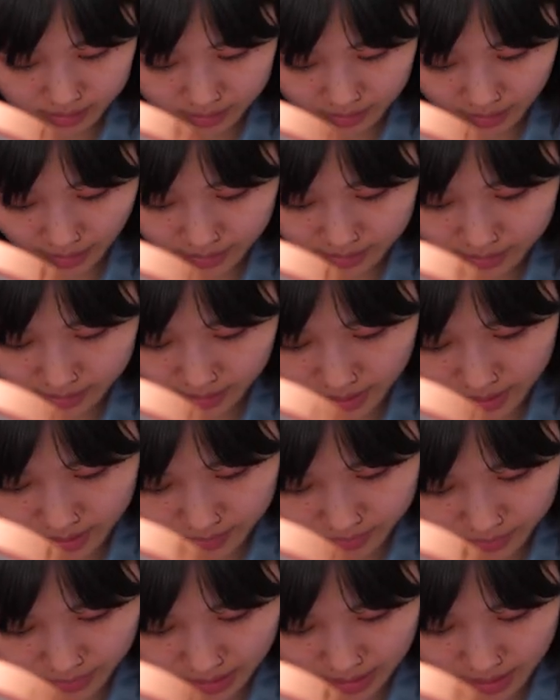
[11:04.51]
that
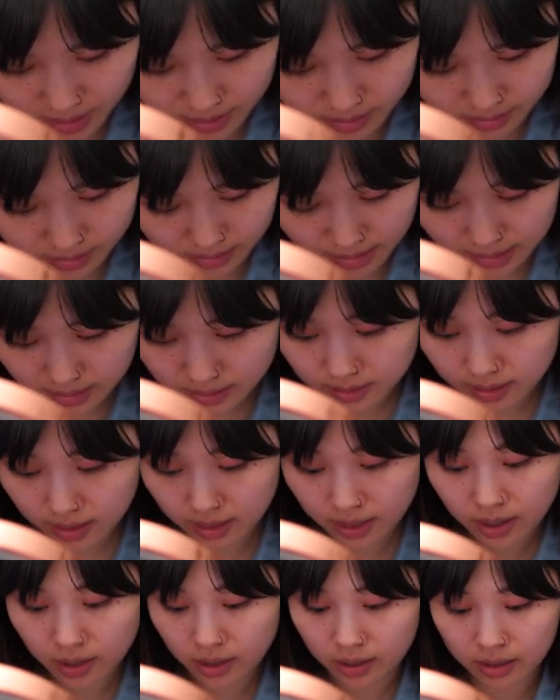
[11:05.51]
time it
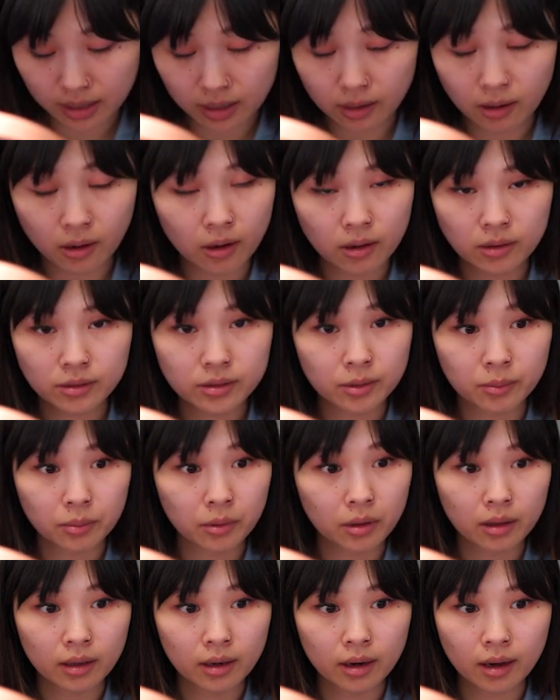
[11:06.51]
didn't hurt at all to
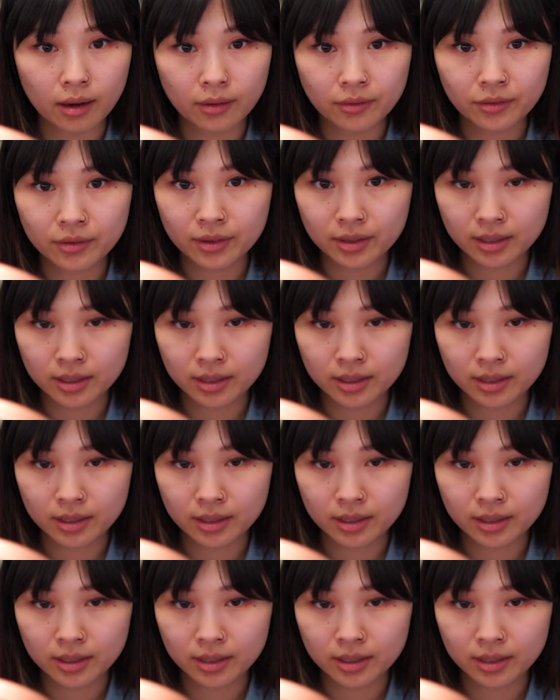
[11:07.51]
pull it off.